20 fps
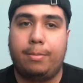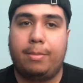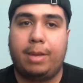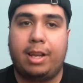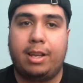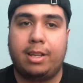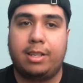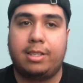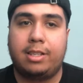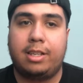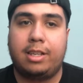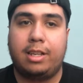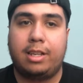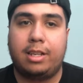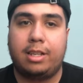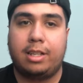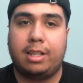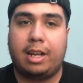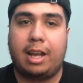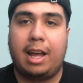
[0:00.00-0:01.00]
because
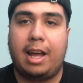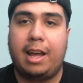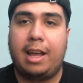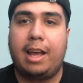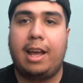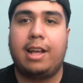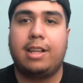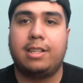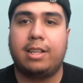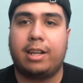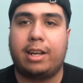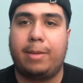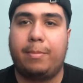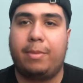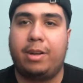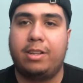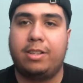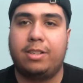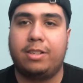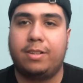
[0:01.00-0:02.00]
the guy has like a
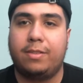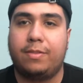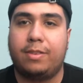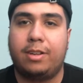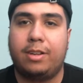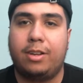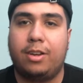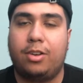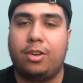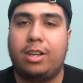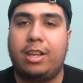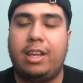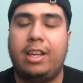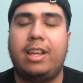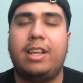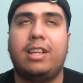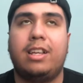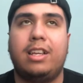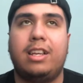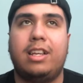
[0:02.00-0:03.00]
bunch of,
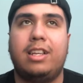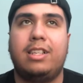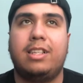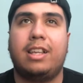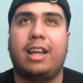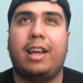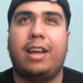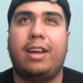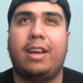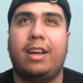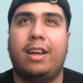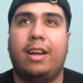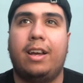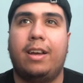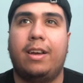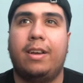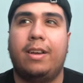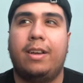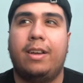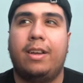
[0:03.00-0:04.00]
he's like
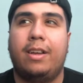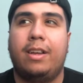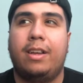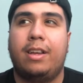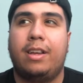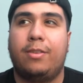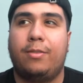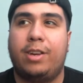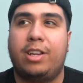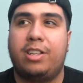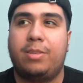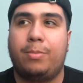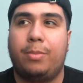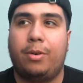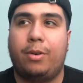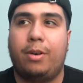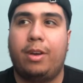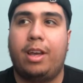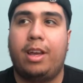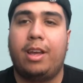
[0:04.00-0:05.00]
a rich
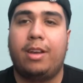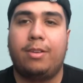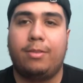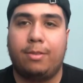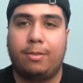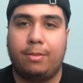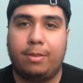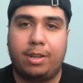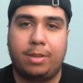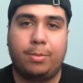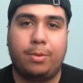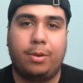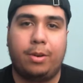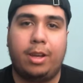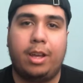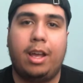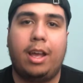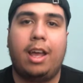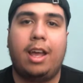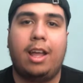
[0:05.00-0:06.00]
boy,
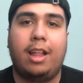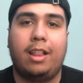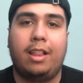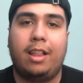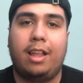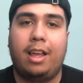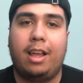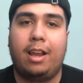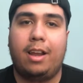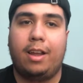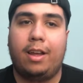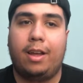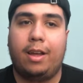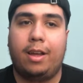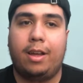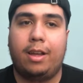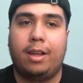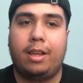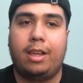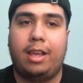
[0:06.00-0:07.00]
and then
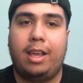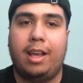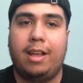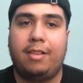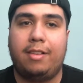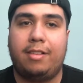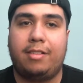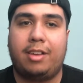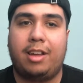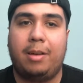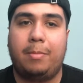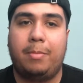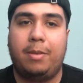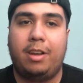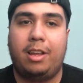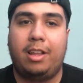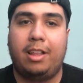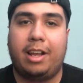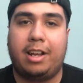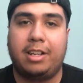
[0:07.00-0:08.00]
he has this
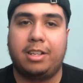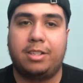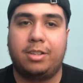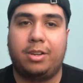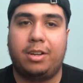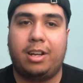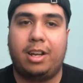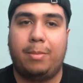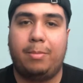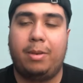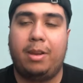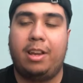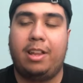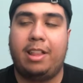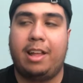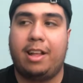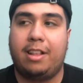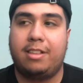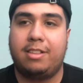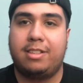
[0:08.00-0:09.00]
company, like a soda company
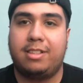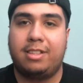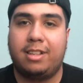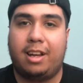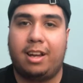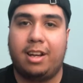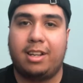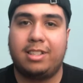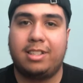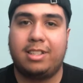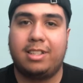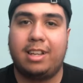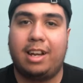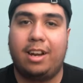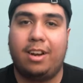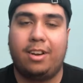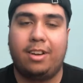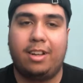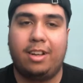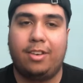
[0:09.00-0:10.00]
that sucks.
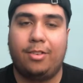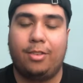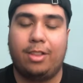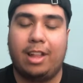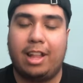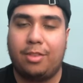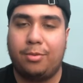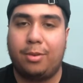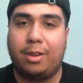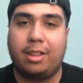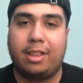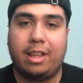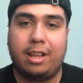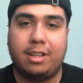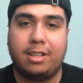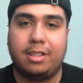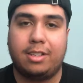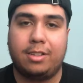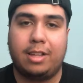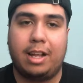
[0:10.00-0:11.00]
I heard, oh, that's what
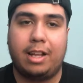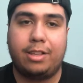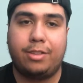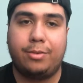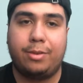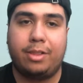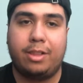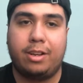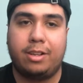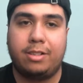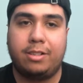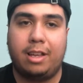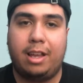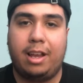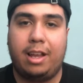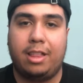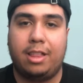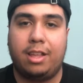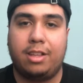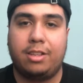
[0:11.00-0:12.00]
they're
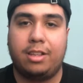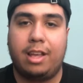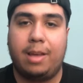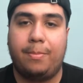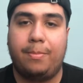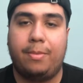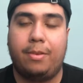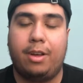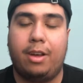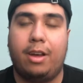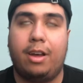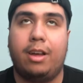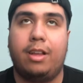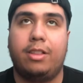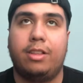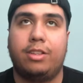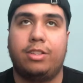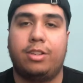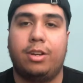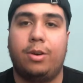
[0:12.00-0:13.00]
saying at this
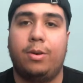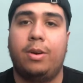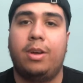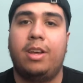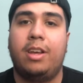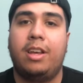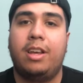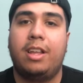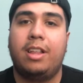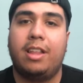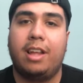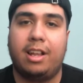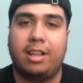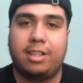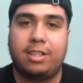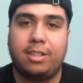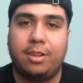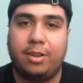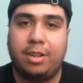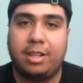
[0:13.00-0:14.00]
the show, that
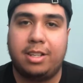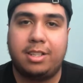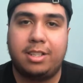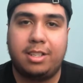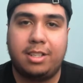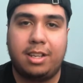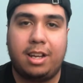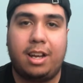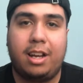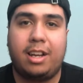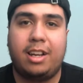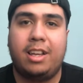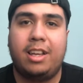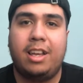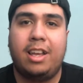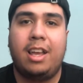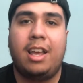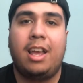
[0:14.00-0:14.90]
his sodas suck.